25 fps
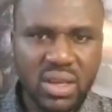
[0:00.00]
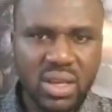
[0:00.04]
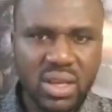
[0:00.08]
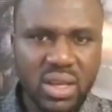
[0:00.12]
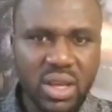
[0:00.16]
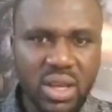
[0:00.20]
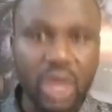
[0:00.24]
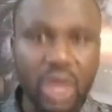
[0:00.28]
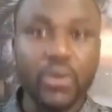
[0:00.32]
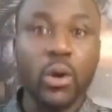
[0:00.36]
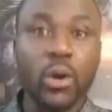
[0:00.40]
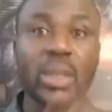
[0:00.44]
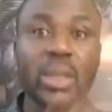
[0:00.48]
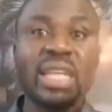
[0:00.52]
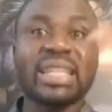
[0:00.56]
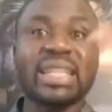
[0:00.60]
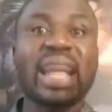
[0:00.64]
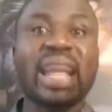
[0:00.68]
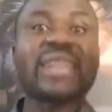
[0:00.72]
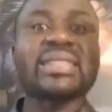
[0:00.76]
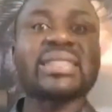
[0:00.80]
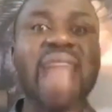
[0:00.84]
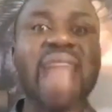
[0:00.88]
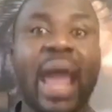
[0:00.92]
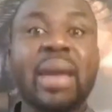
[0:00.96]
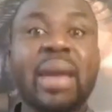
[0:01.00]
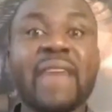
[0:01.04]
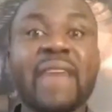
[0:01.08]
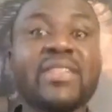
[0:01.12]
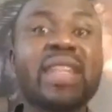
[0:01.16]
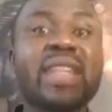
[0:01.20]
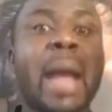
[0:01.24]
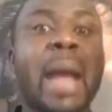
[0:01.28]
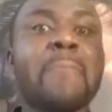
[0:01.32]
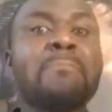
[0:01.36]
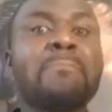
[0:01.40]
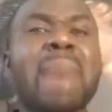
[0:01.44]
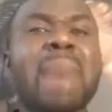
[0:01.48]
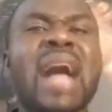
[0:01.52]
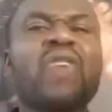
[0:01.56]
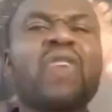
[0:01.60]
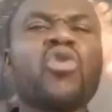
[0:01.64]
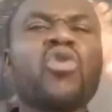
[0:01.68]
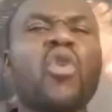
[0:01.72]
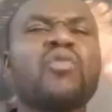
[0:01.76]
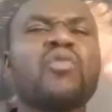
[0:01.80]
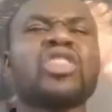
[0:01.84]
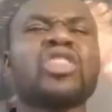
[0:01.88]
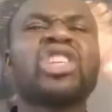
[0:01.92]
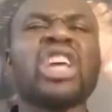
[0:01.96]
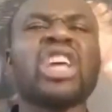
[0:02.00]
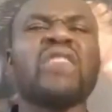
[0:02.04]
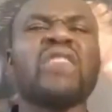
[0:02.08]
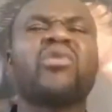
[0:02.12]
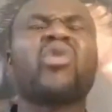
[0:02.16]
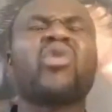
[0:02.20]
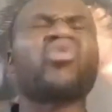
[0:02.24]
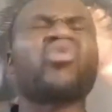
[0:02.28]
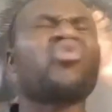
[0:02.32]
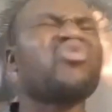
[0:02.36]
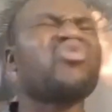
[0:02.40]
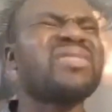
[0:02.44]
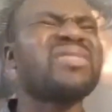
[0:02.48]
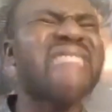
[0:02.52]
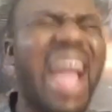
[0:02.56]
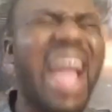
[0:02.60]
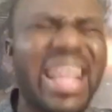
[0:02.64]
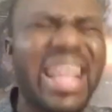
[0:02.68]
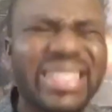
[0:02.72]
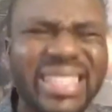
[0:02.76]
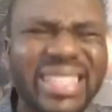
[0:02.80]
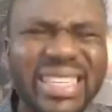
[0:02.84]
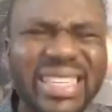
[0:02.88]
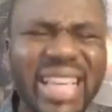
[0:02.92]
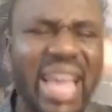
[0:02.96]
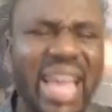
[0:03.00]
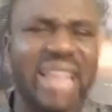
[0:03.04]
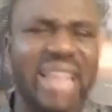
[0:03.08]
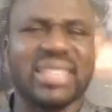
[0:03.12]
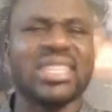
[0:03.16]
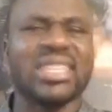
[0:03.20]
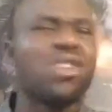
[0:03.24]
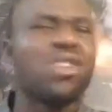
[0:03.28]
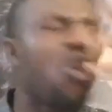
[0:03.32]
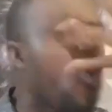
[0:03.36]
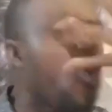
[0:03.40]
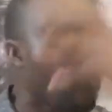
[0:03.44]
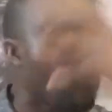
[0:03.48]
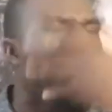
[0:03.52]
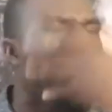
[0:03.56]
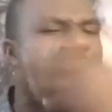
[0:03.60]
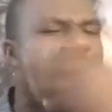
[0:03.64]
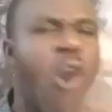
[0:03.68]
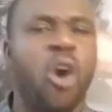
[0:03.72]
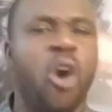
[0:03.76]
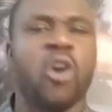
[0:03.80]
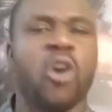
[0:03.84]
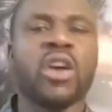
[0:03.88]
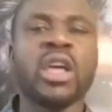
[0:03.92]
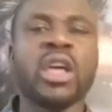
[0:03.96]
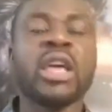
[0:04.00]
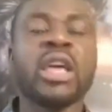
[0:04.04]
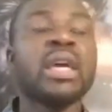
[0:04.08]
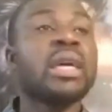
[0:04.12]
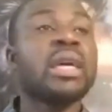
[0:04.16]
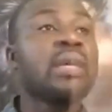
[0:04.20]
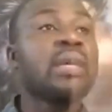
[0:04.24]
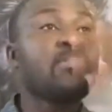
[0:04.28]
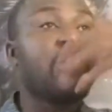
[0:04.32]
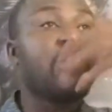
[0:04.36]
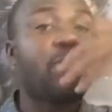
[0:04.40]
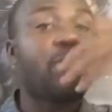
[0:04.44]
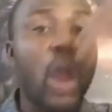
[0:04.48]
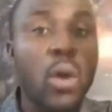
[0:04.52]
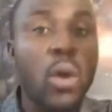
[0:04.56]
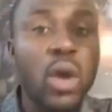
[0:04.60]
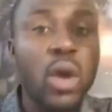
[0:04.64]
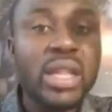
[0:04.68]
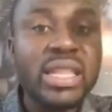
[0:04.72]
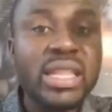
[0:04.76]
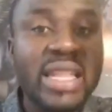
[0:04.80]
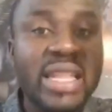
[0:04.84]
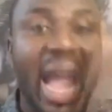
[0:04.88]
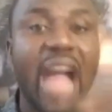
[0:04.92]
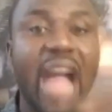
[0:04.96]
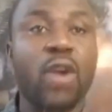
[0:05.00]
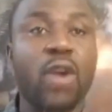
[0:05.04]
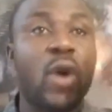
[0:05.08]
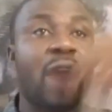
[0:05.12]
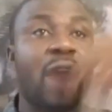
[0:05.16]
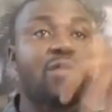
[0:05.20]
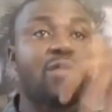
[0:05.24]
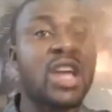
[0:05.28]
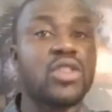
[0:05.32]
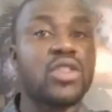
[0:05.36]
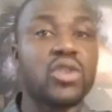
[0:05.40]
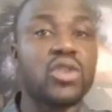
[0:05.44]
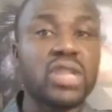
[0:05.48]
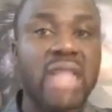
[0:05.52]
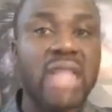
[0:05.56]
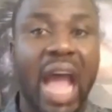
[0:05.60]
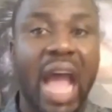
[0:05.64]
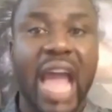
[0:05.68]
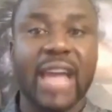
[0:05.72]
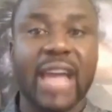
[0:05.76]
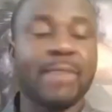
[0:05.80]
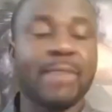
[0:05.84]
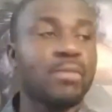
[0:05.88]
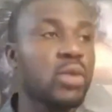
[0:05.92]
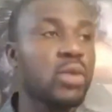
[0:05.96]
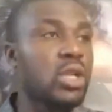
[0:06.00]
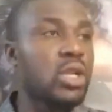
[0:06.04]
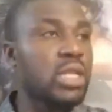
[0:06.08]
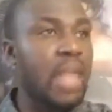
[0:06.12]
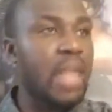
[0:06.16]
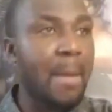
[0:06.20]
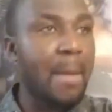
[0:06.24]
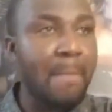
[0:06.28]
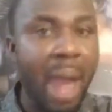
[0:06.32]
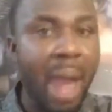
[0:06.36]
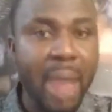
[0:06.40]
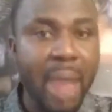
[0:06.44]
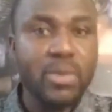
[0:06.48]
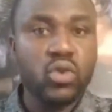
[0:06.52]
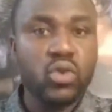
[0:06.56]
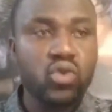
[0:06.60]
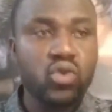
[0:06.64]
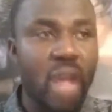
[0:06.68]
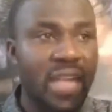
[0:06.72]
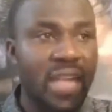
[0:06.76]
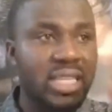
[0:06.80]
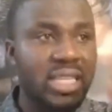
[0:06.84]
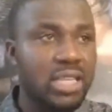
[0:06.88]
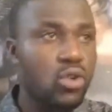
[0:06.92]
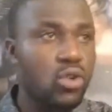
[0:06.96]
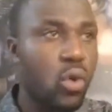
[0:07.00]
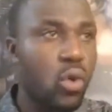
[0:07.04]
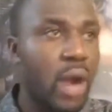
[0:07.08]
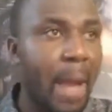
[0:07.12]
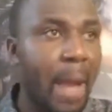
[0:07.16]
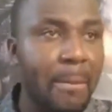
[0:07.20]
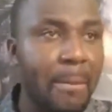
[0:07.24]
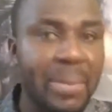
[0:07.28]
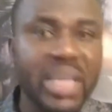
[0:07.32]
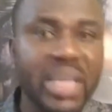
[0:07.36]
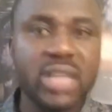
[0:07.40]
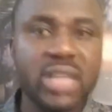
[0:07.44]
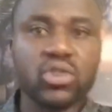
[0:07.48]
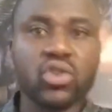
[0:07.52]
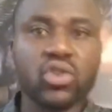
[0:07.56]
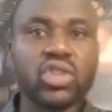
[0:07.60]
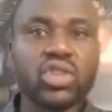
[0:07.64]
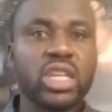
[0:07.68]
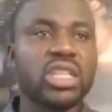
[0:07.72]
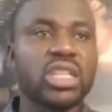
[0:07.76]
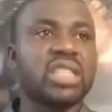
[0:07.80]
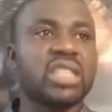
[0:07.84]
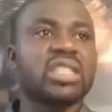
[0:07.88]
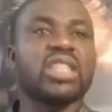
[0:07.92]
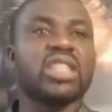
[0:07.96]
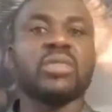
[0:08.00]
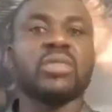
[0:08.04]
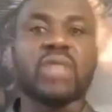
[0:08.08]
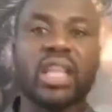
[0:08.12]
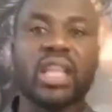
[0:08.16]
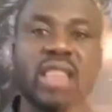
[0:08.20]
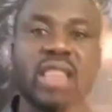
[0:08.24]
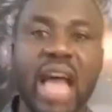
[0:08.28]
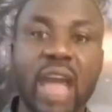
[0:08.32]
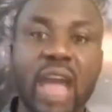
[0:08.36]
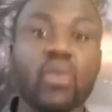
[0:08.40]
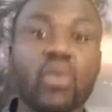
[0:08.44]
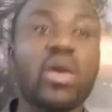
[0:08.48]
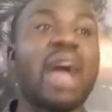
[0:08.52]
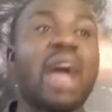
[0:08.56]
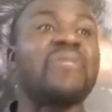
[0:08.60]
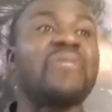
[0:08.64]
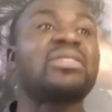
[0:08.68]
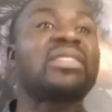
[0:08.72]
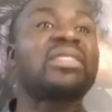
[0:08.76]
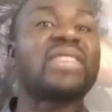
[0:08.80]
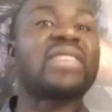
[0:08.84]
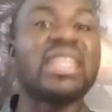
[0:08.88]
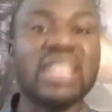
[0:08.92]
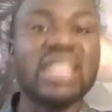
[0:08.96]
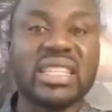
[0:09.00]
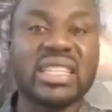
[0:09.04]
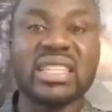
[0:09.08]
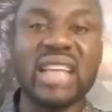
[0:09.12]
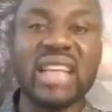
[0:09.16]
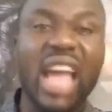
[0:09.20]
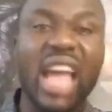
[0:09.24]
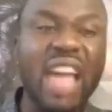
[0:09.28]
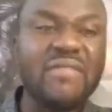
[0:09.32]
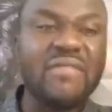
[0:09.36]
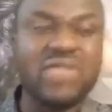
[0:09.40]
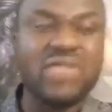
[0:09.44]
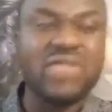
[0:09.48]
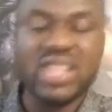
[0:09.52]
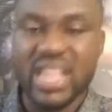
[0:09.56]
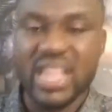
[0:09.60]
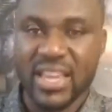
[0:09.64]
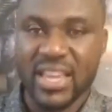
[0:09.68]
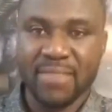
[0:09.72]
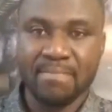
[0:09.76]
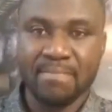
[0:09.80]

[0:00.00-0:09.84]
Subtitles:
If only take time. Even that man go jail for 90 years. Before one die or after don't die, they might do that thing. They can't pick it so say the TV they lie. We have seen it every day.